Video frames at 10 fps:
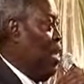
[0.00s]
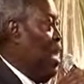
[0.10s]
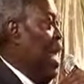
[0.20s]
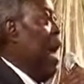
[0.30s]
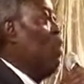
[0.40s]

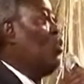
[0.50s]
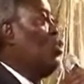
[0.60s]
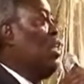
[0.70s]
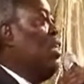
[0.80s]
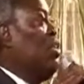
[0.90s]
I want to
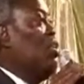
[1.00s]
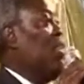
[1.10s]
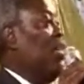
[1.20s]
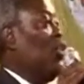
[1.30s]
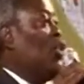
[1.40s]
tell you that
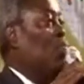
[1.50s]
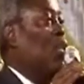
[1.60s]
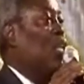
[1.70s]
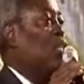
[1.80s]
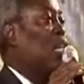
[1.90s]
something
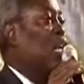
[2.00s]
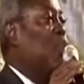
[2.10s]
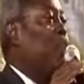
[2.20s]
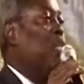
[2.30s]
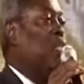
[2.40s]
is taking
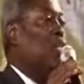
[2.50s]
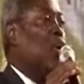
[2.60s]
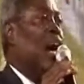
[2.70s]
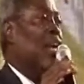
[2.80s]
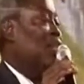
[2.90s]
place in your
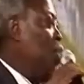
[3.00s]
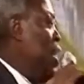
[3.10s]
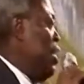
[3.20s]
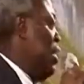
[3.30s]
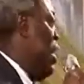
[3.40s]
heart
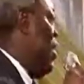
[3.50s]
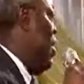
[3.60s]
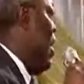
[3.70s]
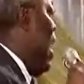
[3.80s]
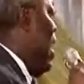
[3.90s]
right now.
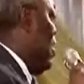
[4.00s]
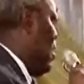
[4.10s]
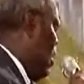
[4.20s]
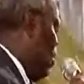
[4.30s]
And thank you.